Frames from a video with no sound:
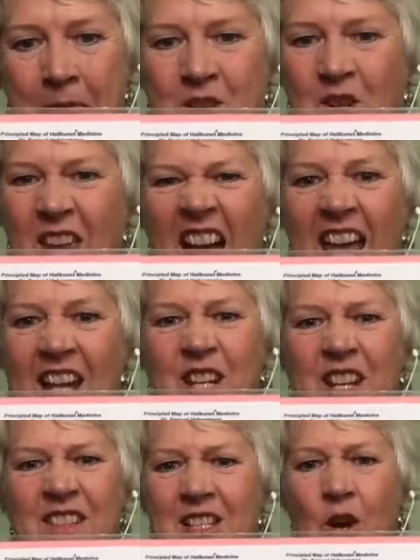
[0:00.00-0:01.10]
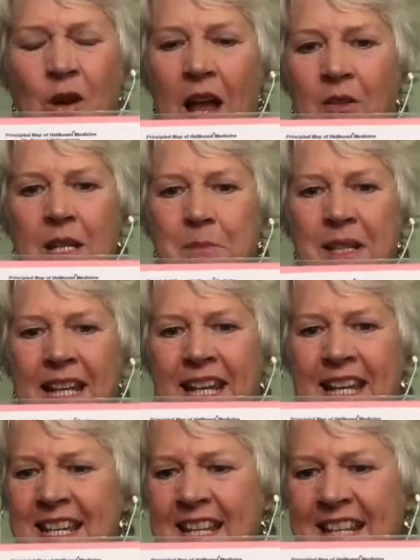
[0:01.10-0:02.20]
So I don't even know how anybody
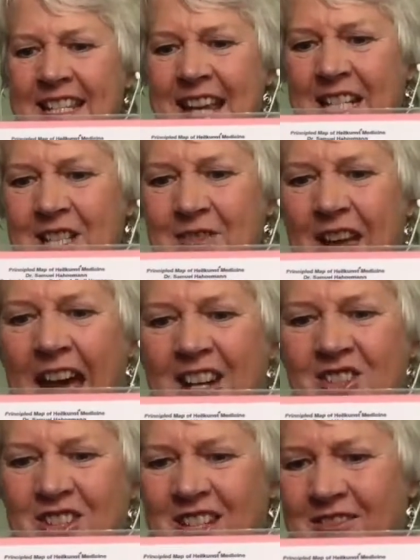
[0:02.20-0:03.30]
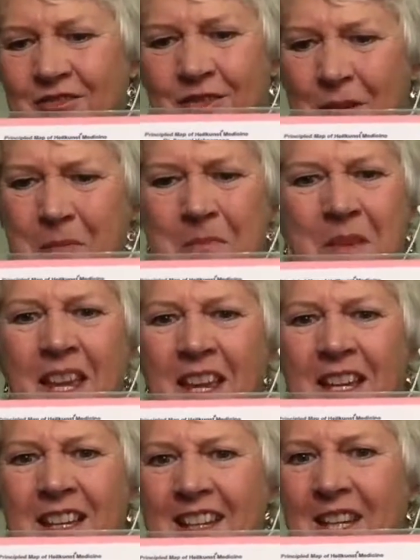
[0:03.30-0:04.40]
gets any satisfaction from,
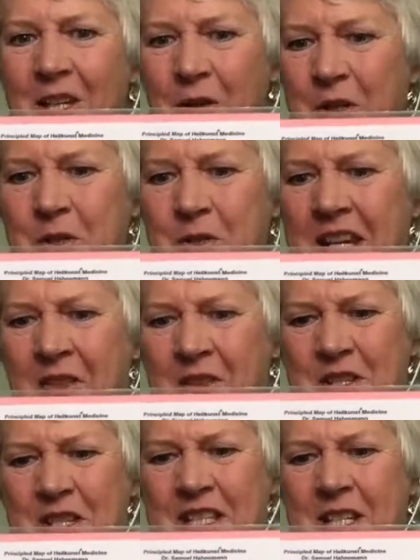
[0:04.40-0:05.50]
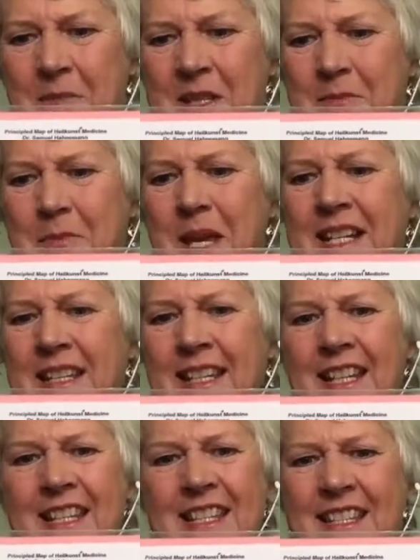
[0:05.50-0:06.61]
using other systems of medicine,
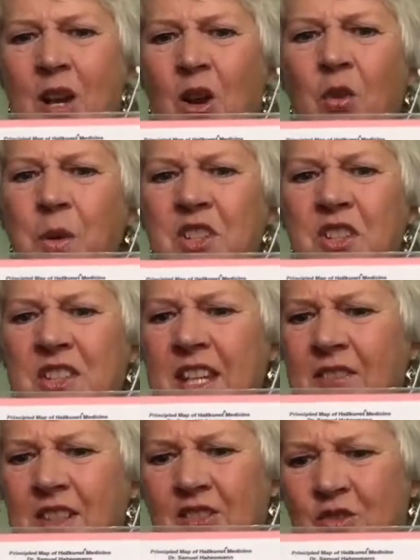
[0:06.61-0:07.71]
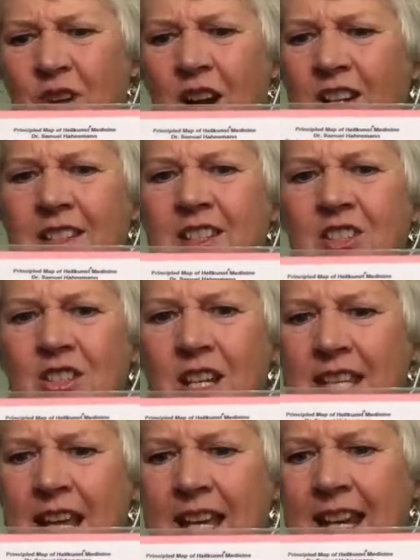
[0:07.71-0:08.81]
because it's like, oh, we'll just give a drug to
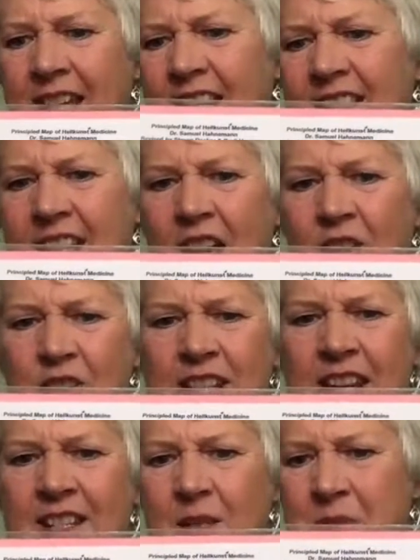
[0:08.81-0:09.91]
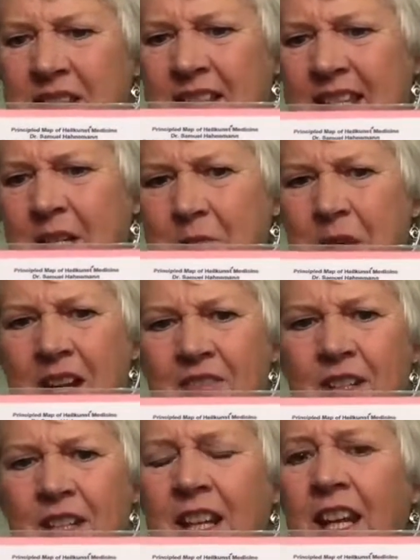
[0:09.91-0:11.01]
shut that headache down or take some
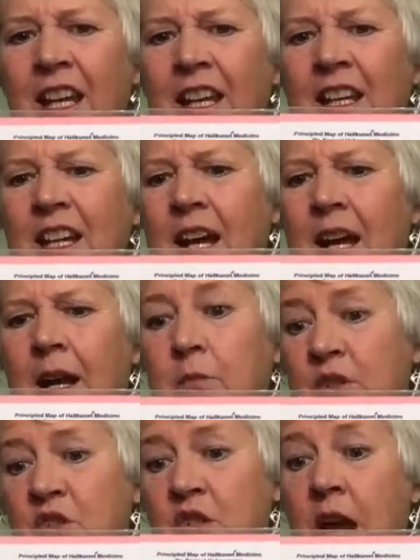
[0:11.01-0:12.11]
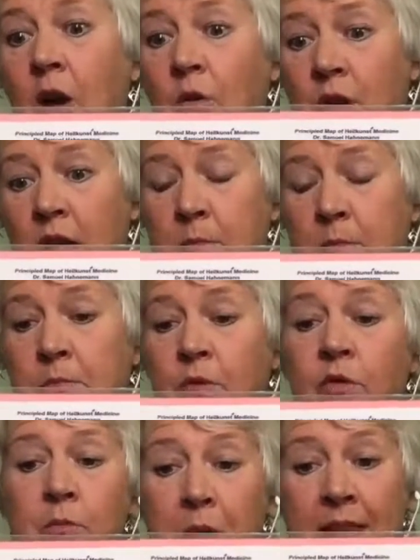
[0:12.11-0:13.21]
acetaminophen, which now has been
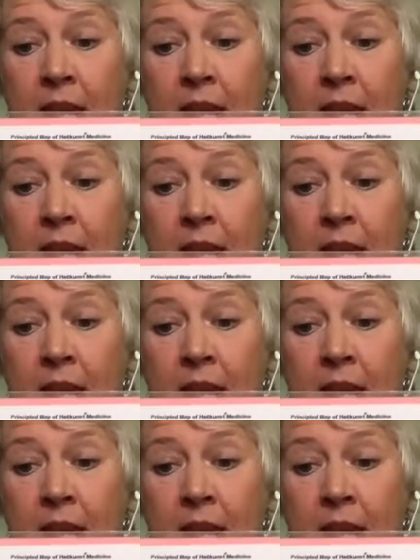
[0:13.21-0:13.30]
proven by the